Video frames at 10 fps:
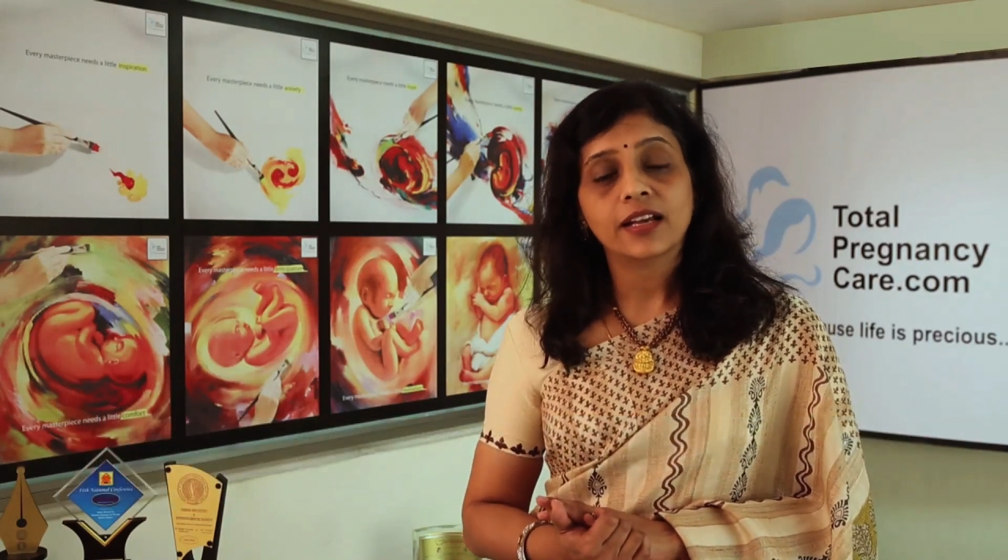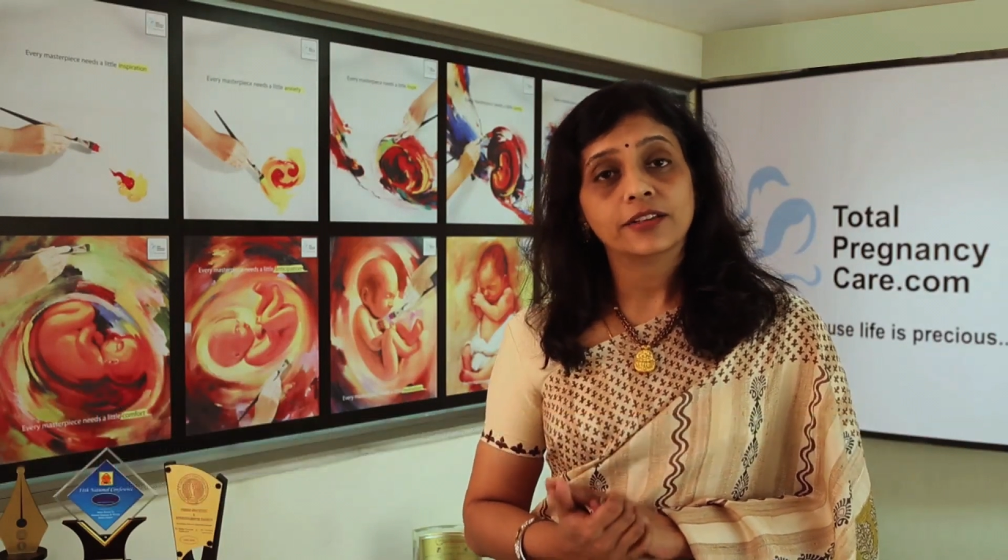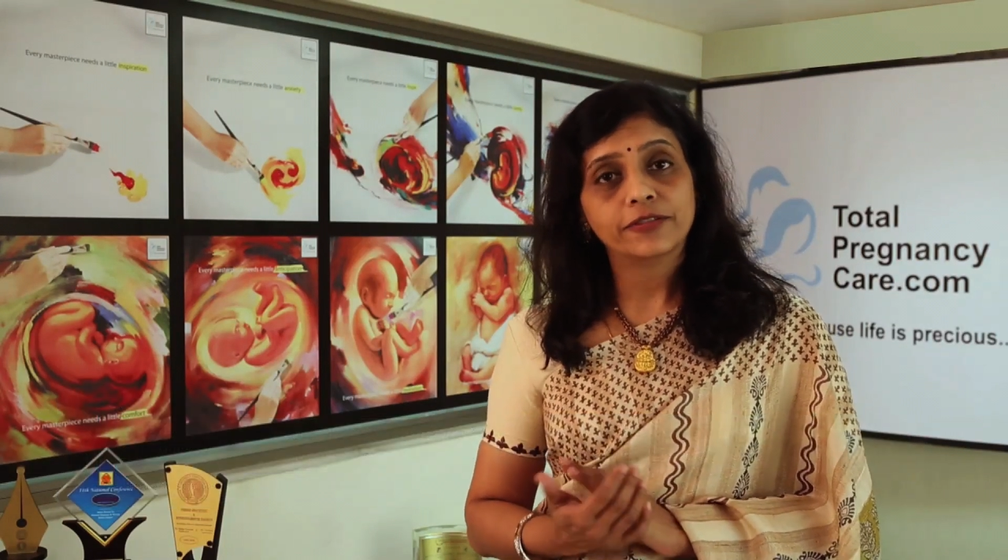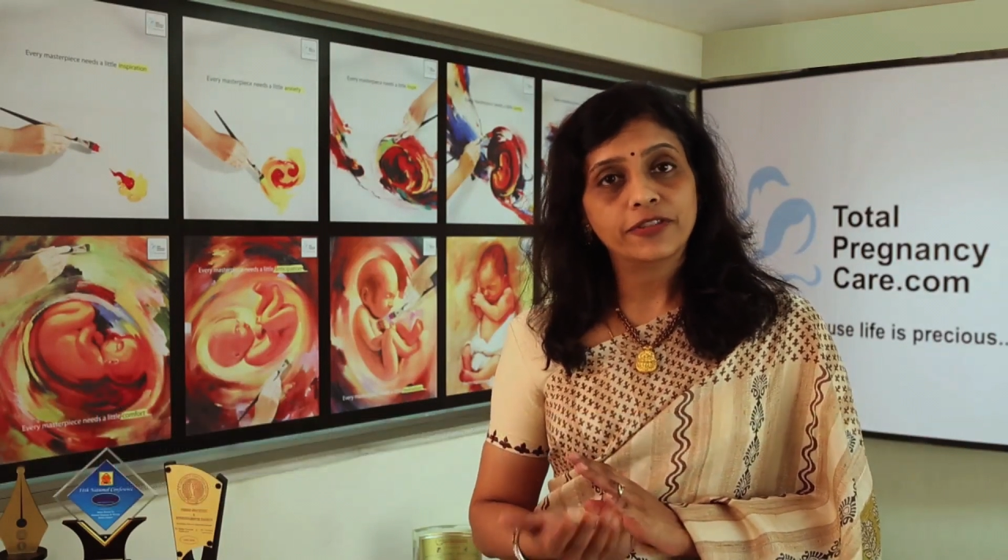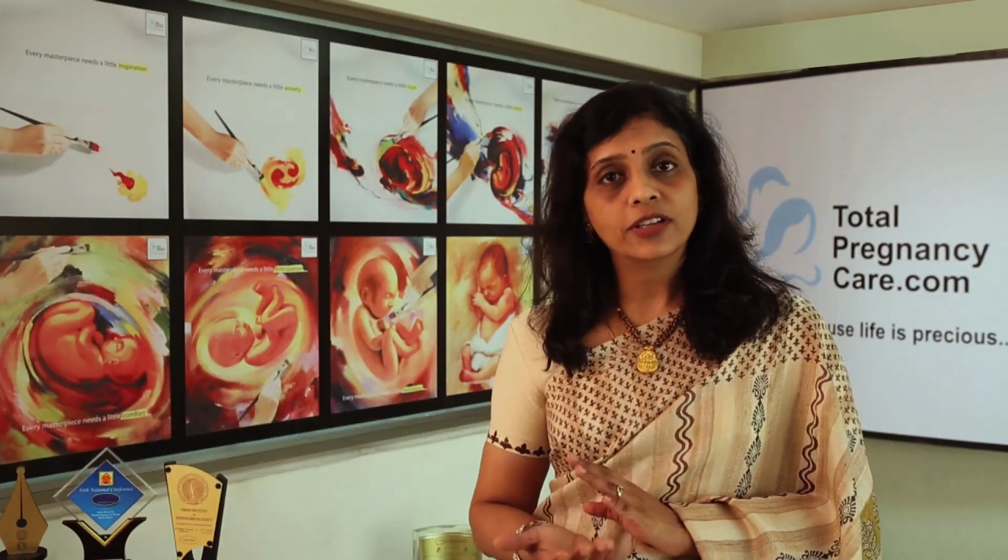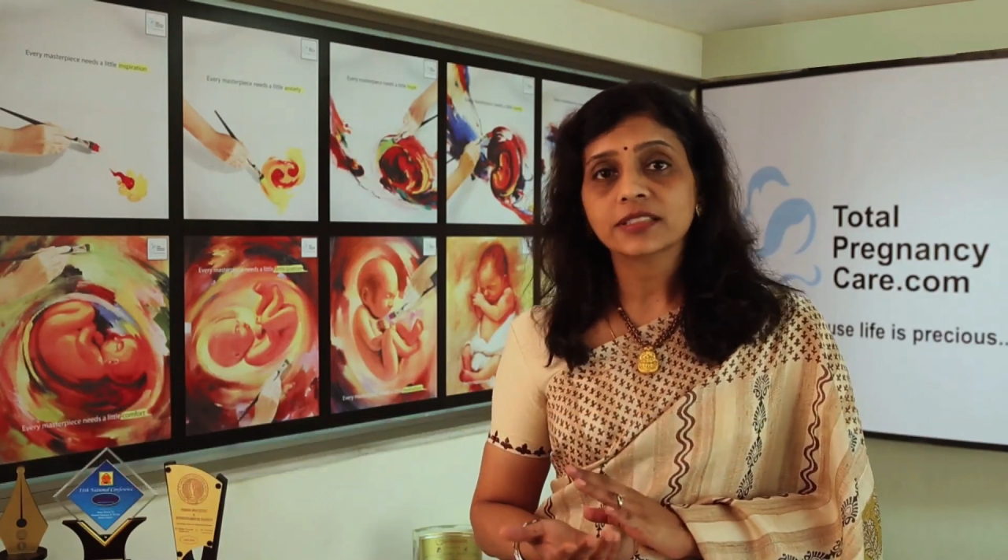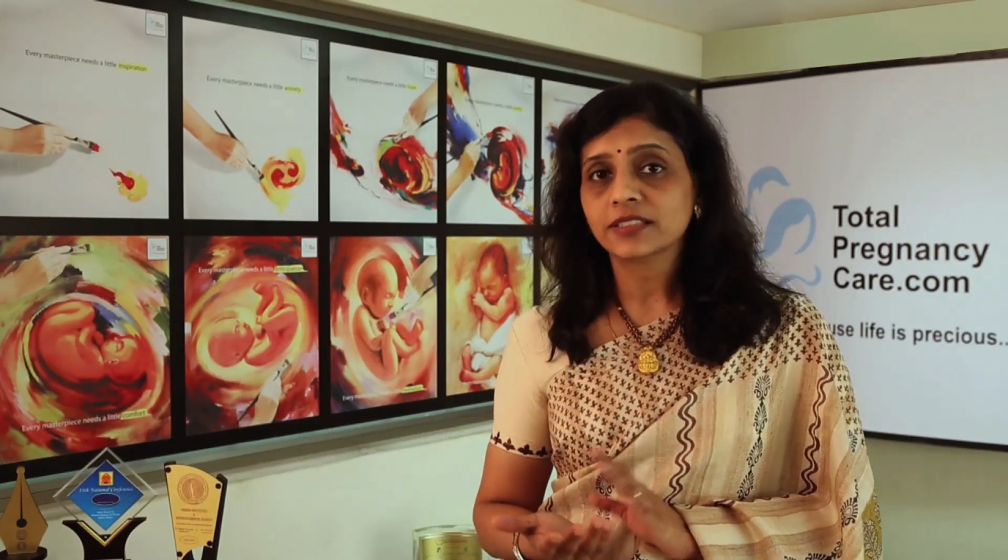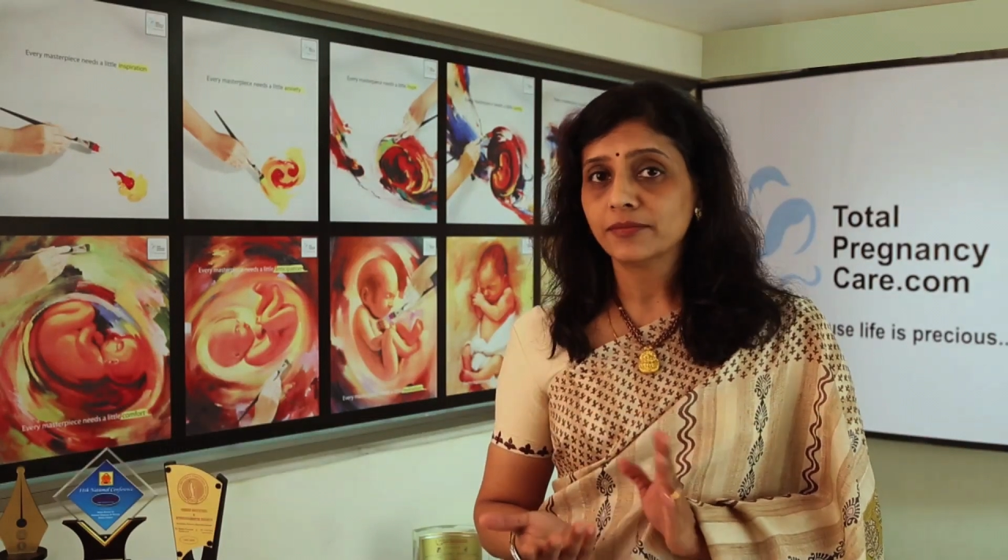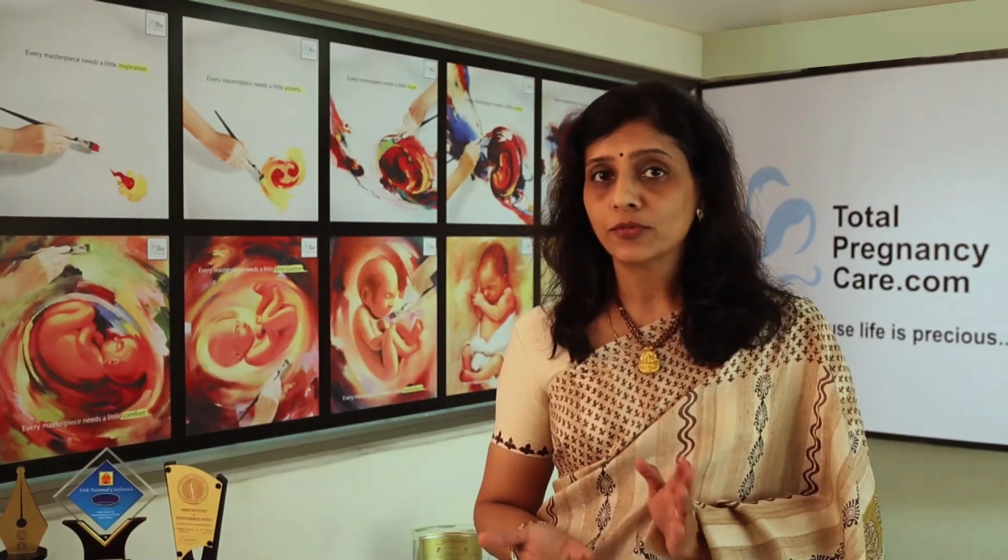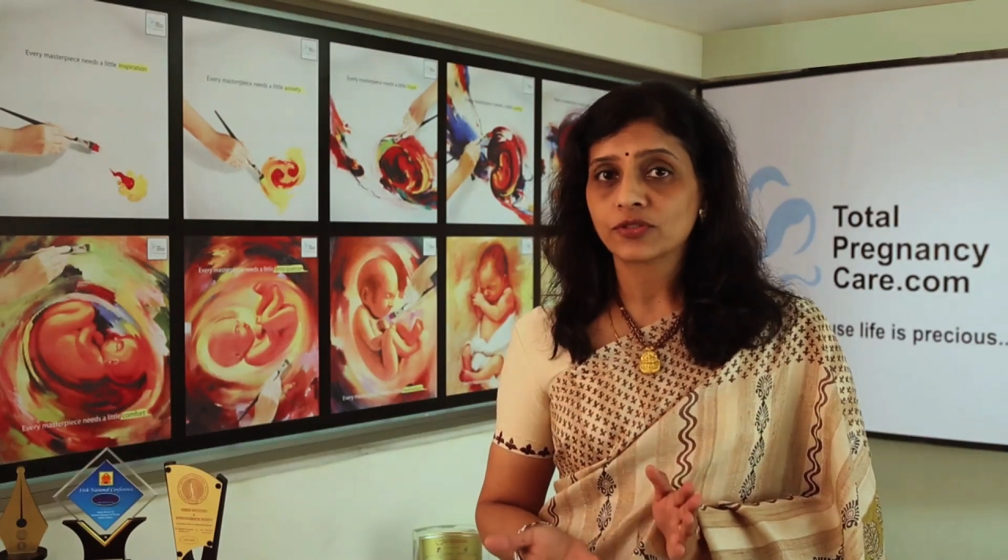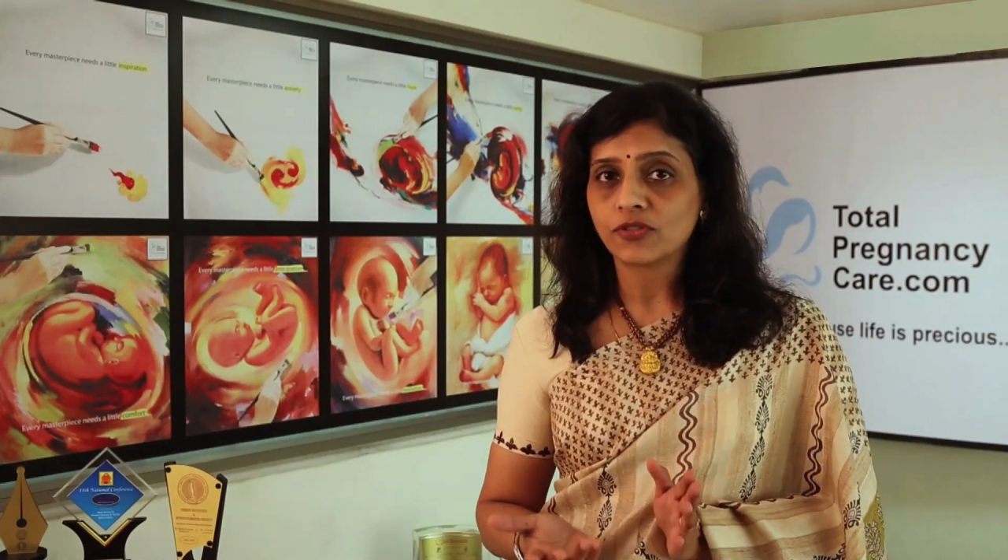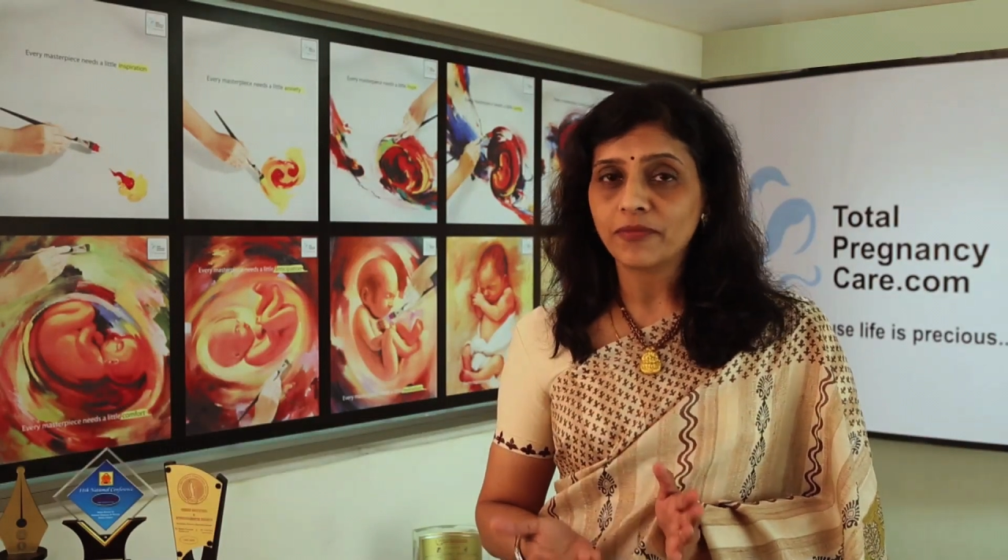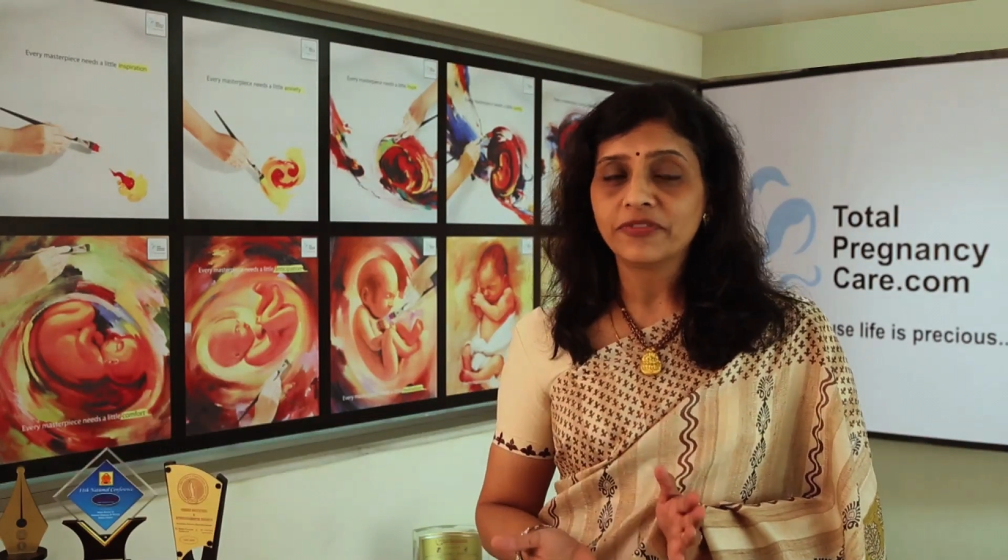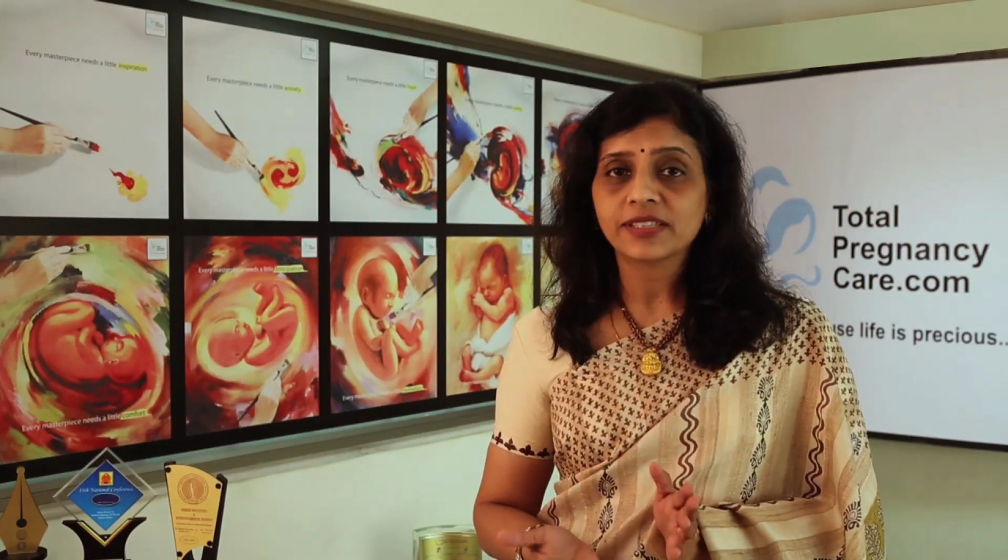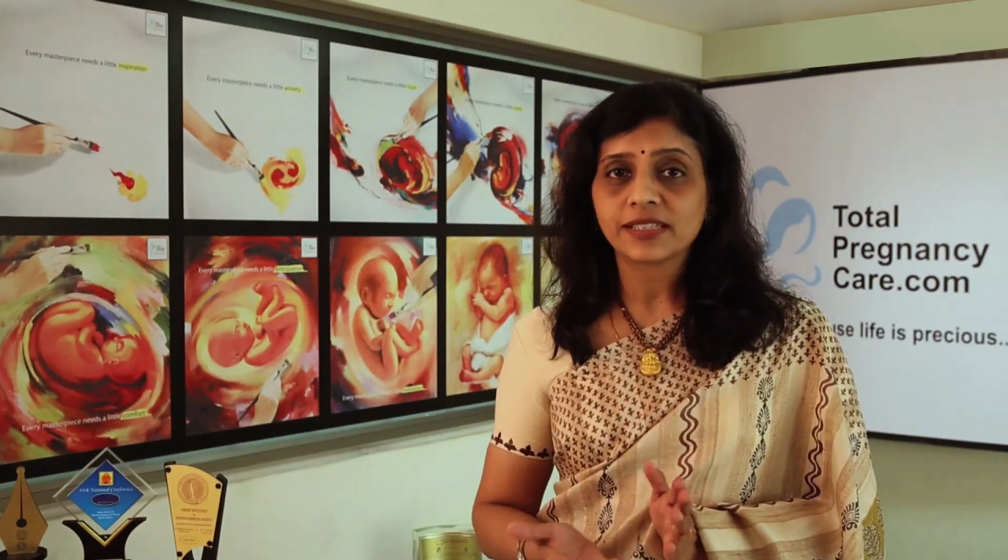The first and most
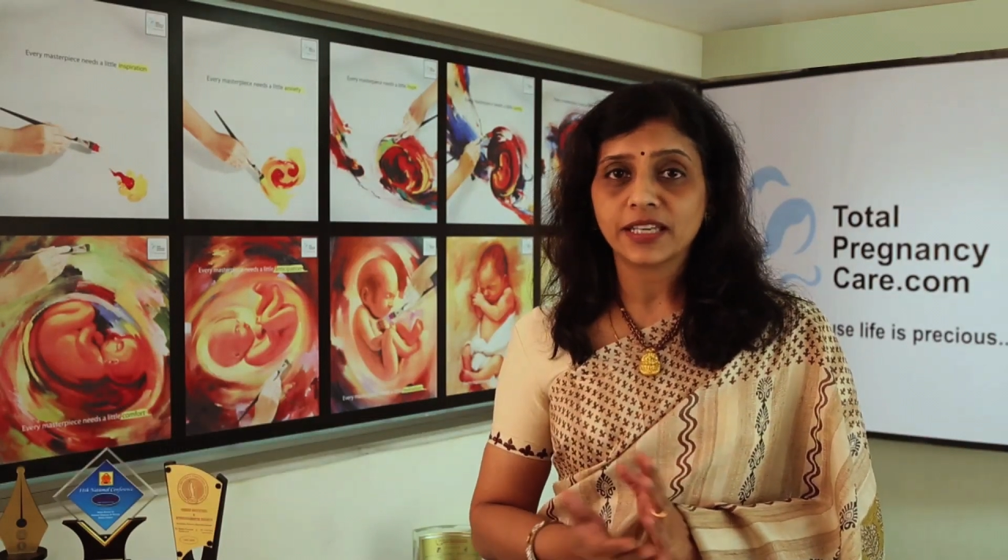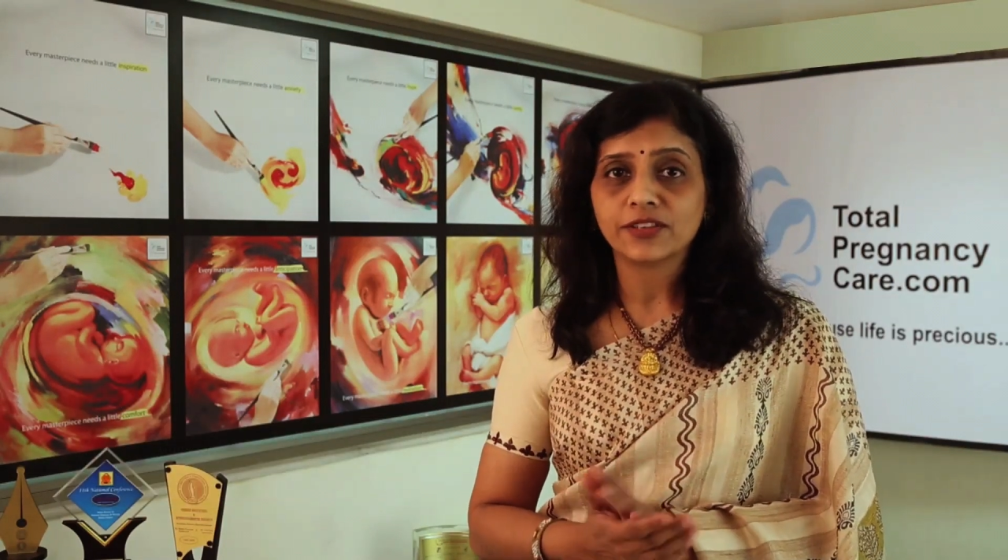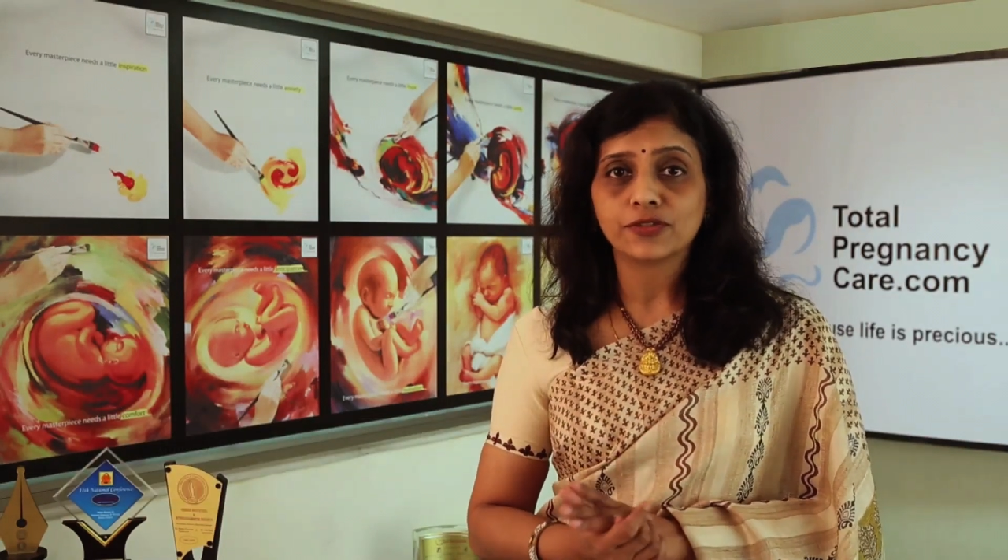obvious thing